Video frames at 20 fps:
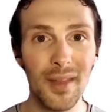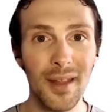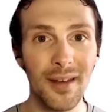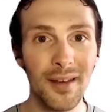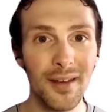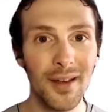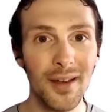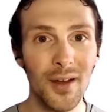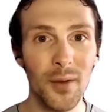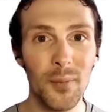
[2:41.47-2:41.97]

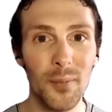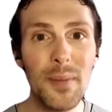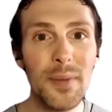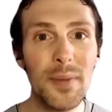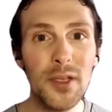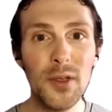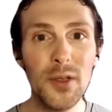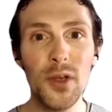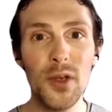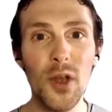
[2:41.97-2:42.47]
Or maybe
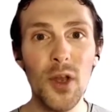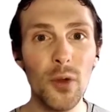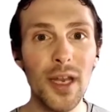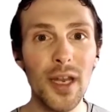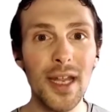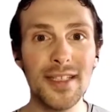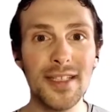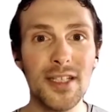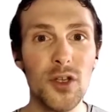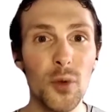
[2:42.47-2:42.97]
you know
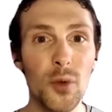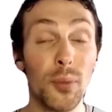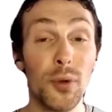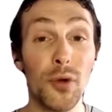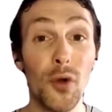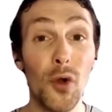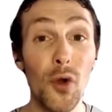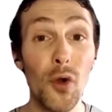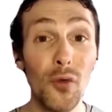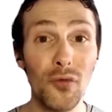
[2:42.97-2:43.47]
that your
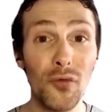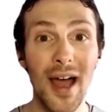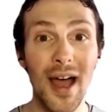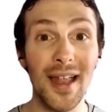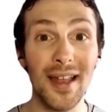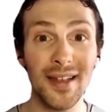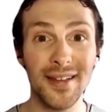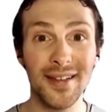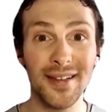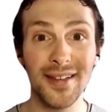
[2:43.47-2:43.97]

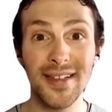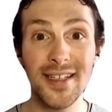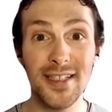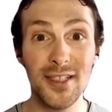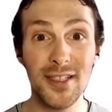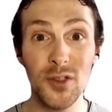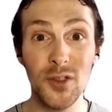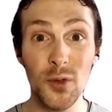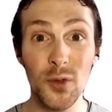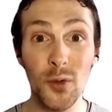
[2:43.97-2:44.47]
profile needs
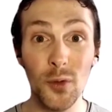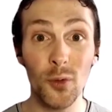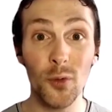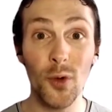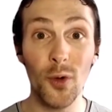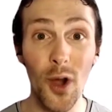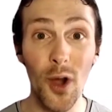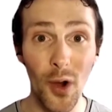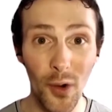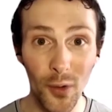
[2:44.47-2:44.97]
to
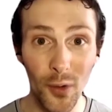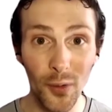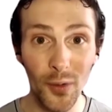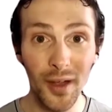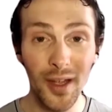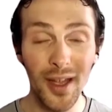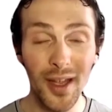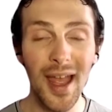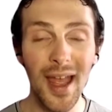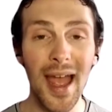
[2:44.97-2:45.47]
grow,
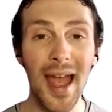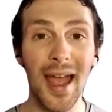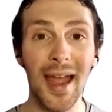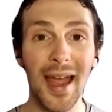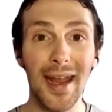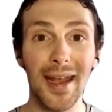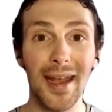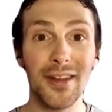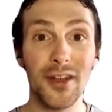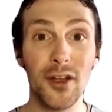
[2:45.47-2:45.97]

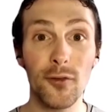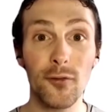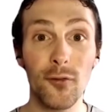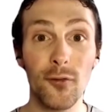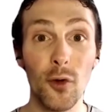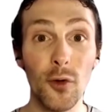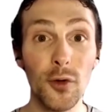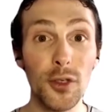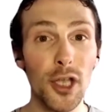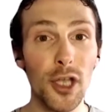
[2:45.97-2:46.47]
and therefore
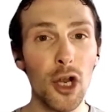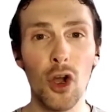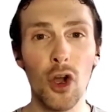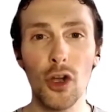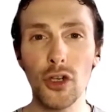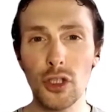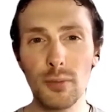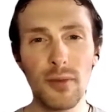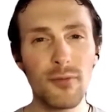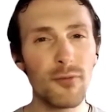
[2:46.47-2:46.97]
you're going to
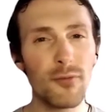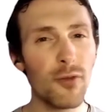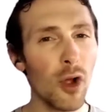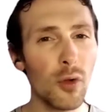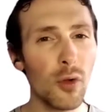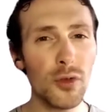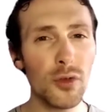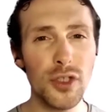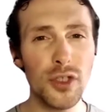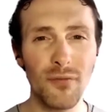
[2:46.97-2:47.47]
be focused
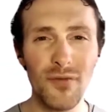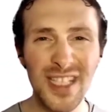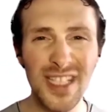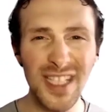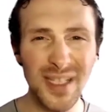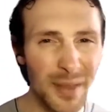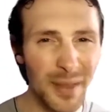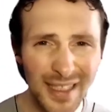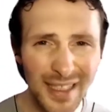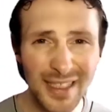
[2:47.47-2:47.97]
on
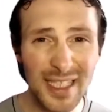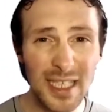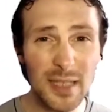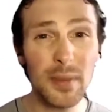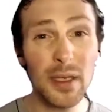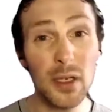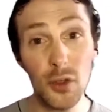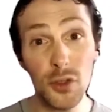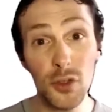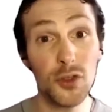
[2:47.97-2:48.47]
visibility
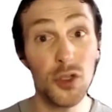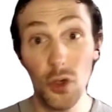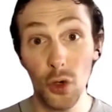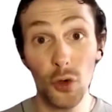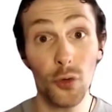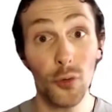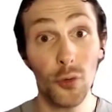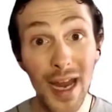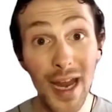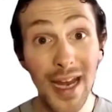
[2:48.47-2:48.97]
because you
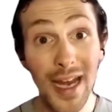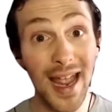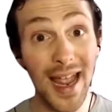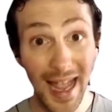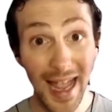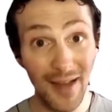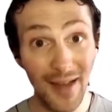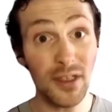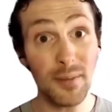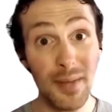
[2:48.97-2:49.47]
already have
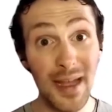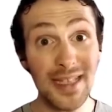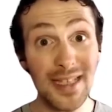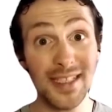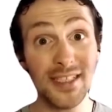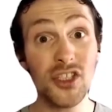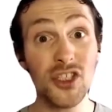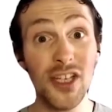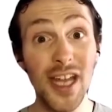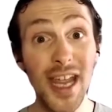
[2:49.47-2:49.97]
the message
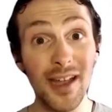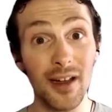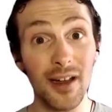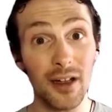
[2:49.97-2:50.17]
nailed.